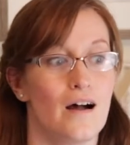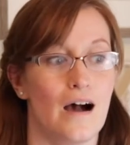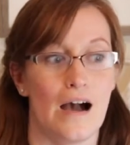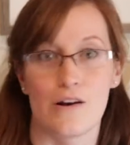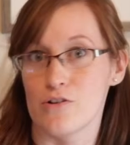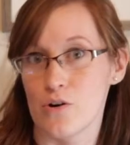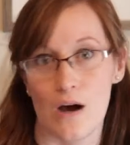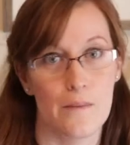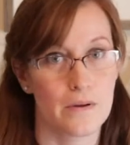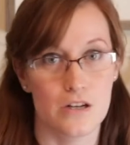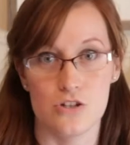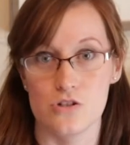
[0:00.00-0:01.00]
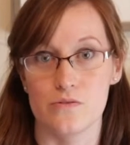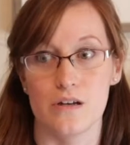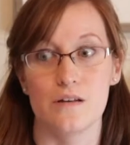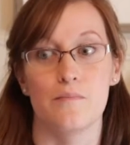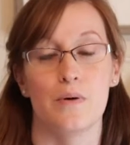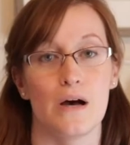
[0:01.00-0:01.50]
I don't know how I'm going to do
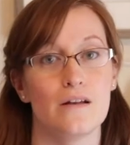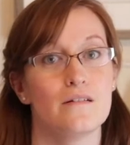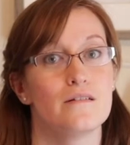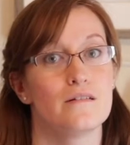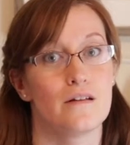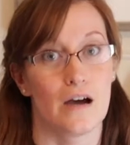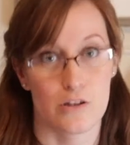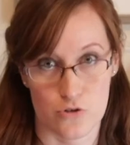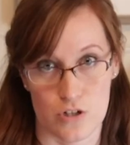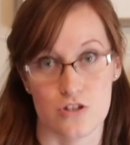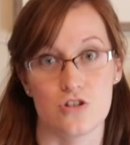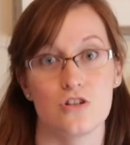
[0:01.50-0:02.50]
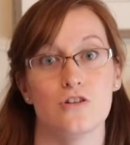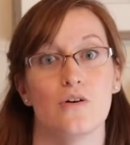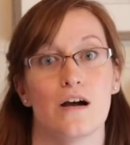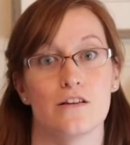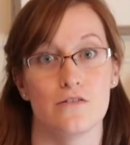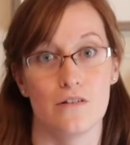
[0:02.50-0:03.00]
it, but I trust you.
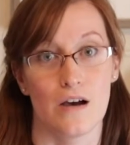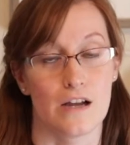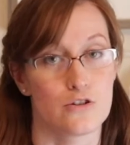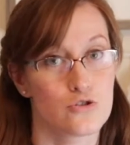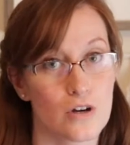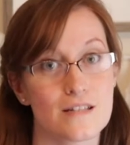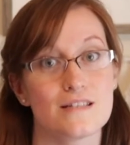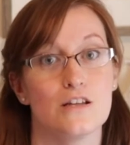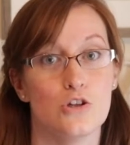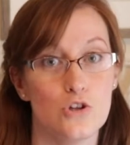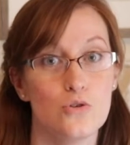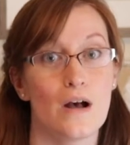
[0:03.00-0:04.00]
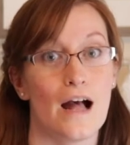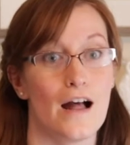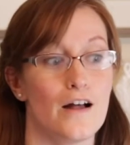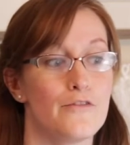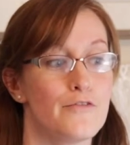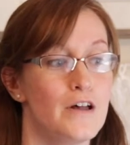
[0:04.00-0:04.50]
I, I trust that you
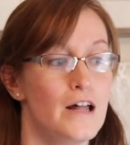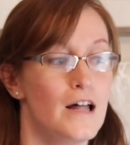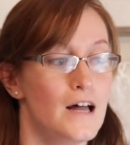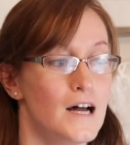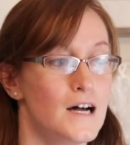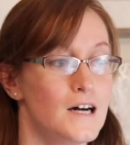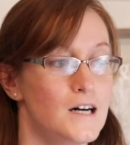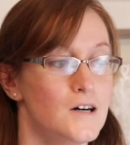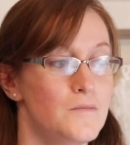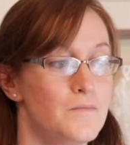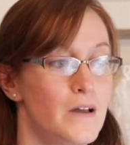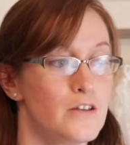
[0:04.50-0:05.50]
have um,